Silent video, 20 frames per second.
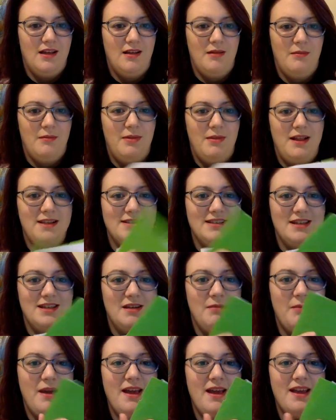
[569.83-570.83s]
plastic
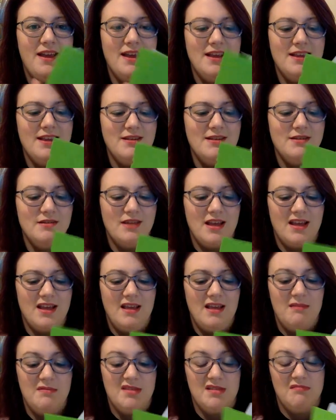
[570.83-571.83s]
backing, so that
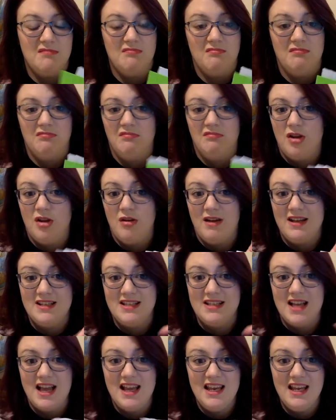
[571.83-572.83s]
keeps them quite
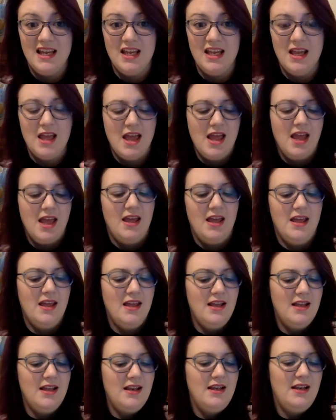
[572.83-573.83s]
tidy,
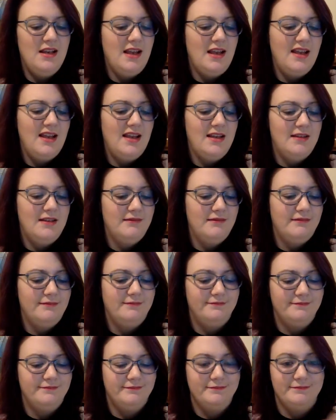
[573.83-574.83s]
and I can
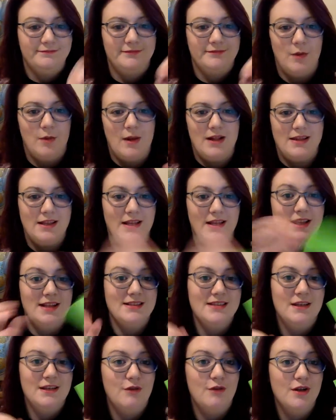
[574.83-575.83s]
wrap the
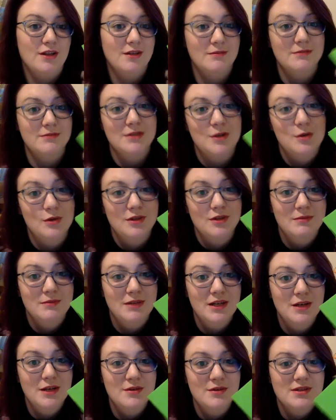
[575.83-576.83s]
elastic around them to hold them
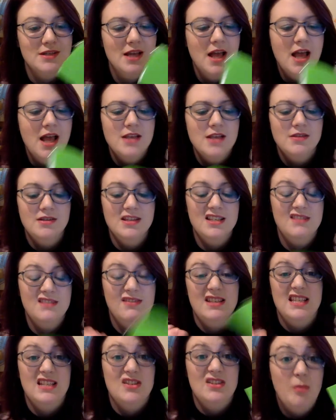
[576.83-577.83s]
closed. So this
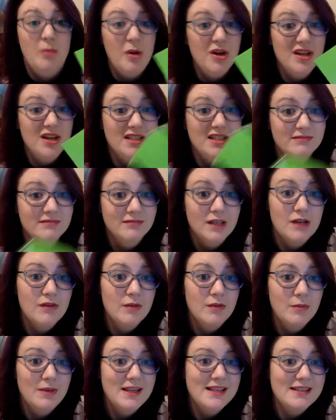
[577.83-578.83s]
fits into a pocket of a
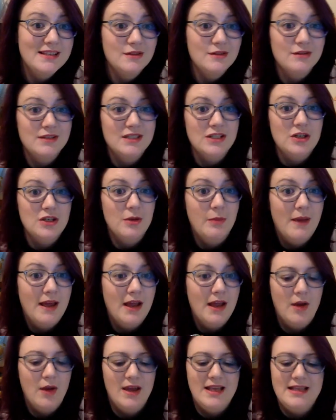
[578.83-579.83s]
blazer or into your bag
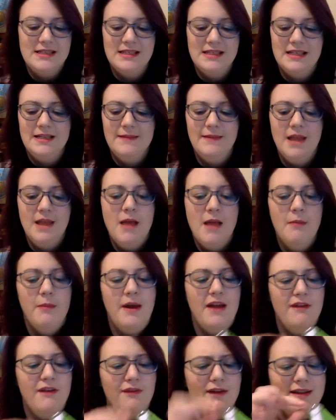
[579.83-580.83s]
quite easily, but
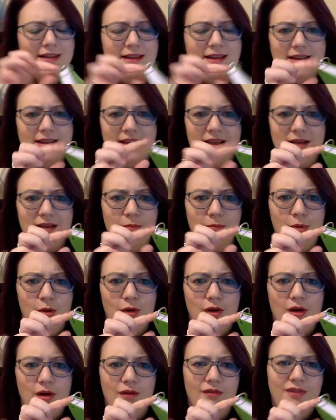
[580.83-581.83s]
I find that they pull
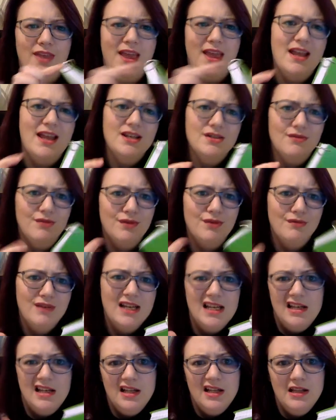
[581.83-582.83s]
off the edge of the
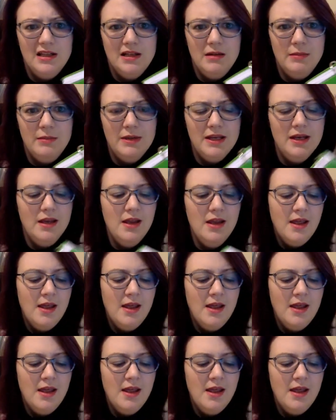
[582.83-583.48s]
ring a little bit.